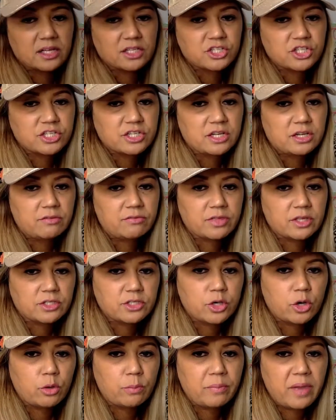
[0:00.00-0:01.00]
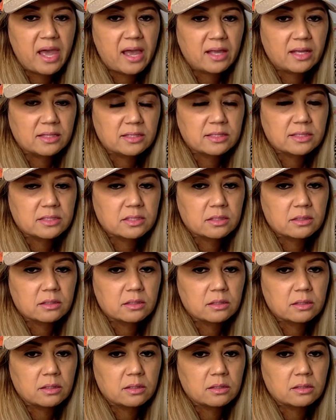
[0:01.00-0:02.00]
achieve the Topaz
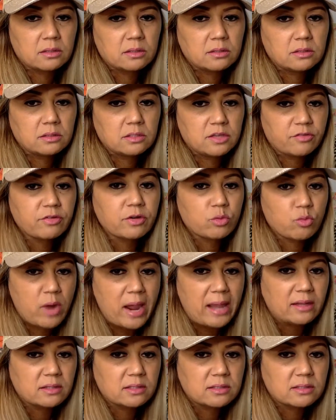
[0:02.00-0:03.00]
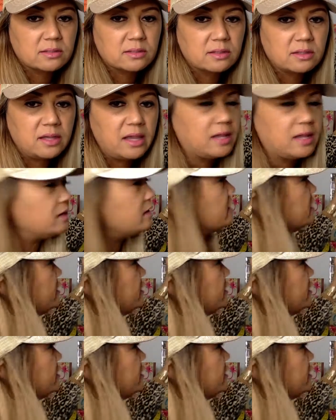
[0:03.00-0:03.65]
different ranks, okay?